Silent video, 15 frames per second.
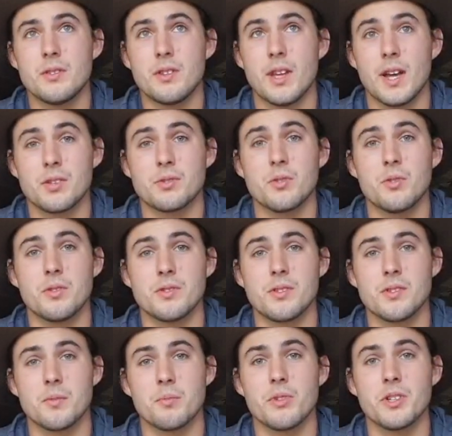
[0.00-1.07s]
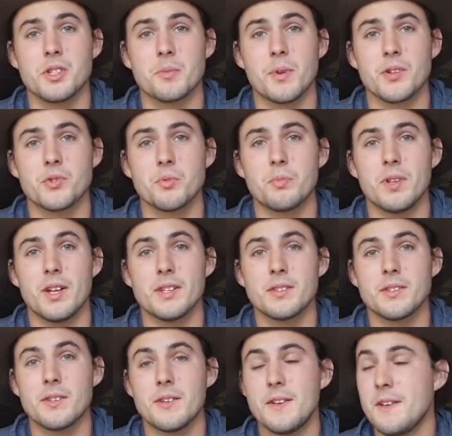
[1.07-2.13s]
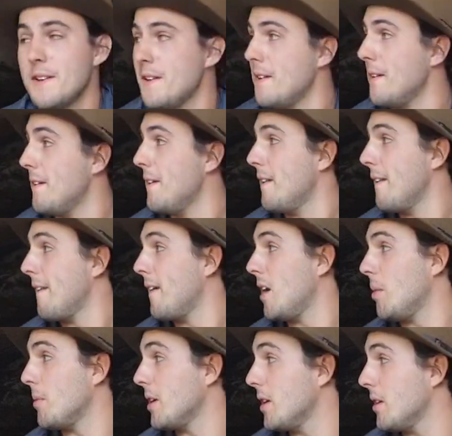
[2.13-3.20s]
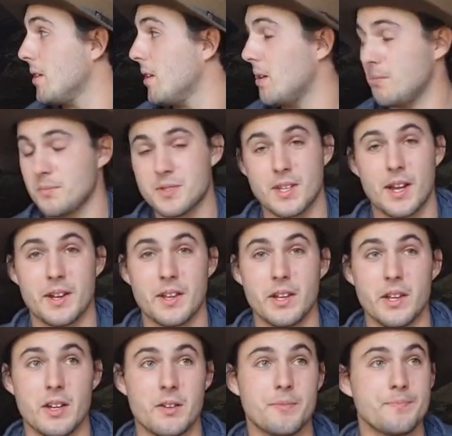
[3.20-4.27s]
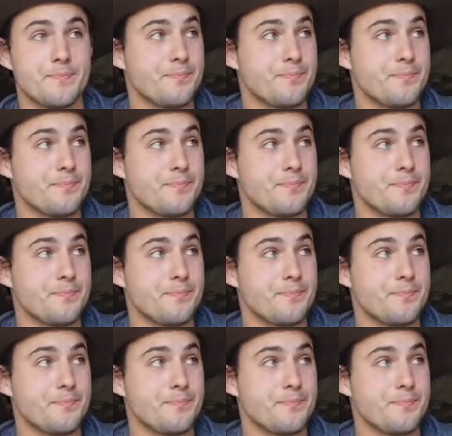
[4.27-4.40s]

the outdoors is a pretty special place. I mean, I'm sat here